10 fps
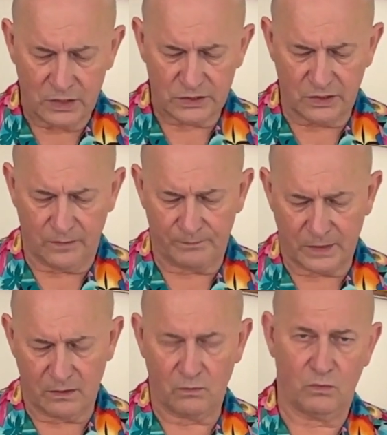So
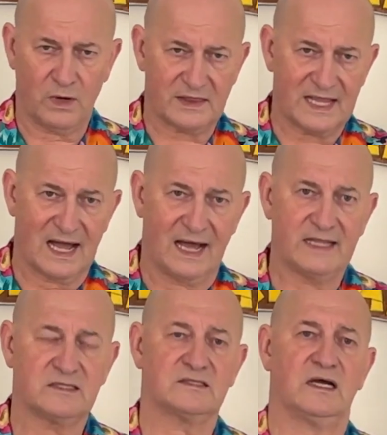what the
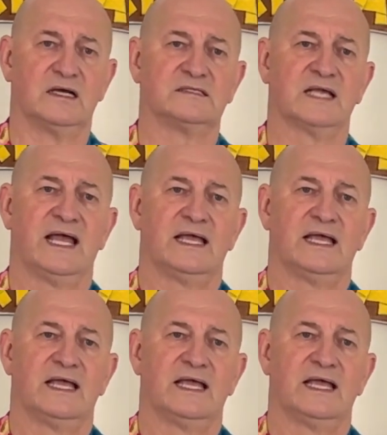ice does